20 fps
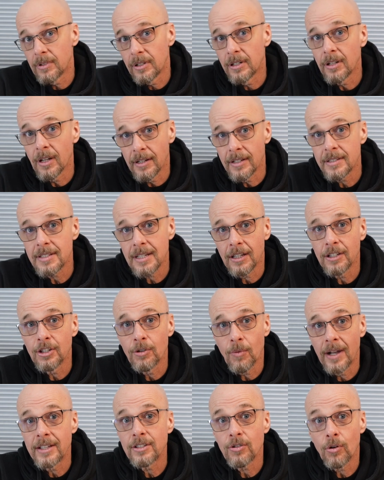going to tell
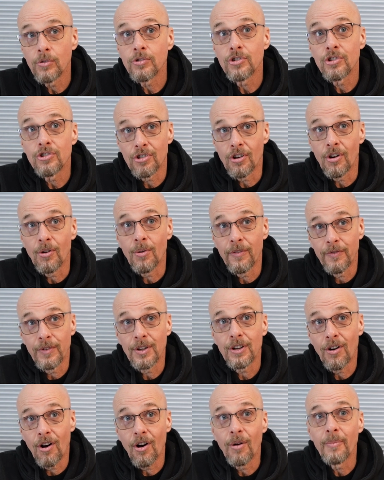you I told you so if
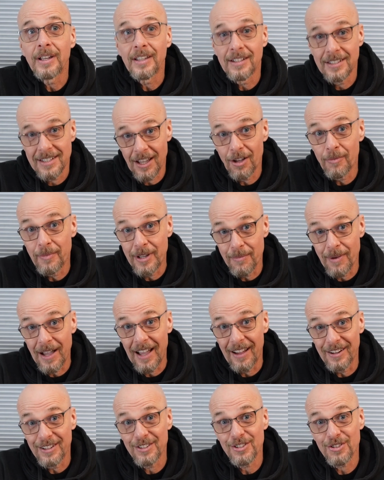you call me and tell me
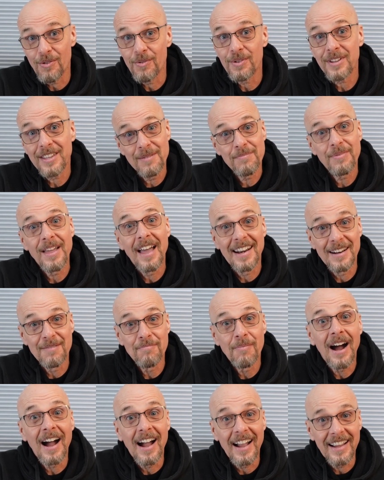about it. So keep that in
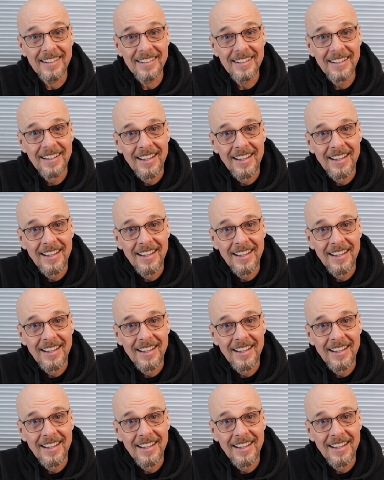mind.